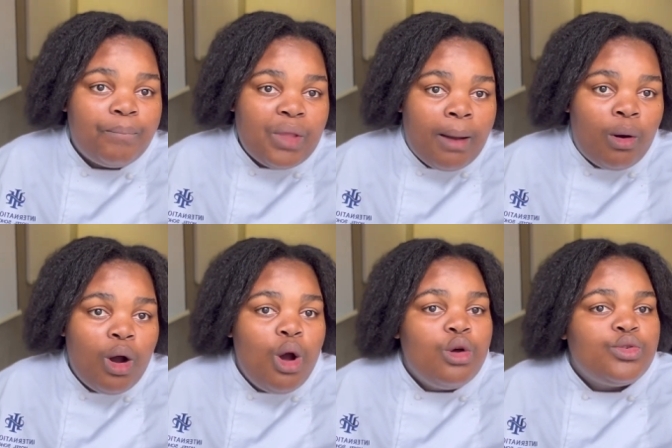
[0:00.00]
Yabo?
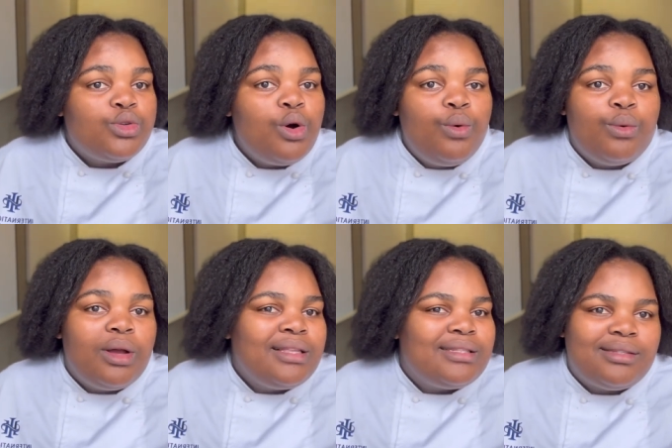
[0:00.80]
So
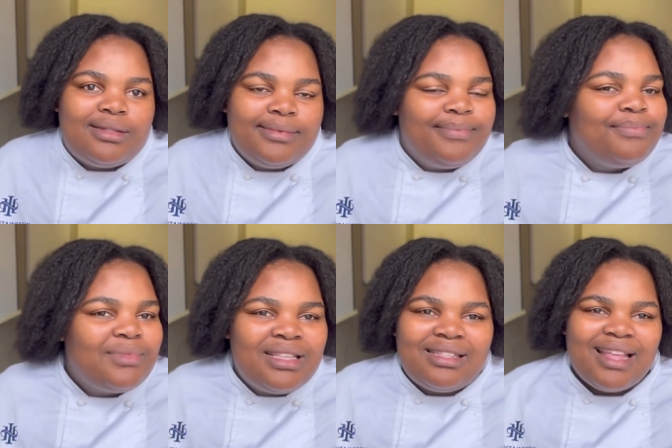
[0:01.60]
it's
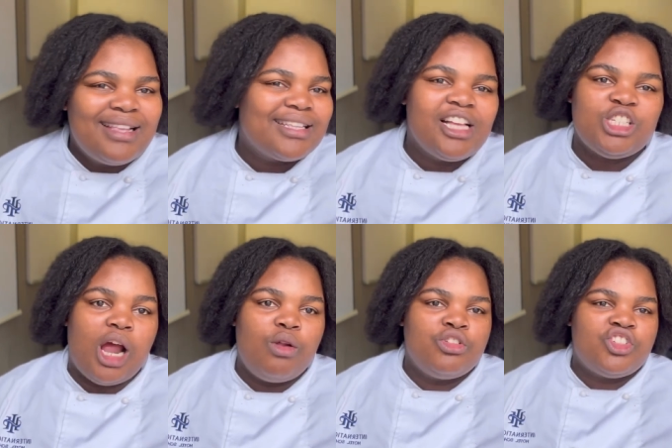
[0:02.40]
it's nice
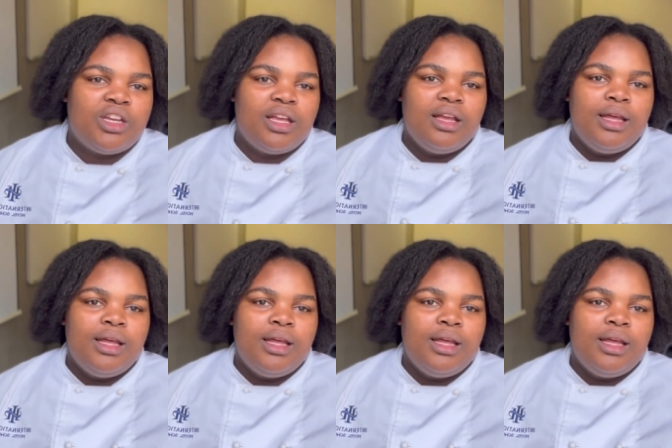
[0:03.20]
kanjalo nje.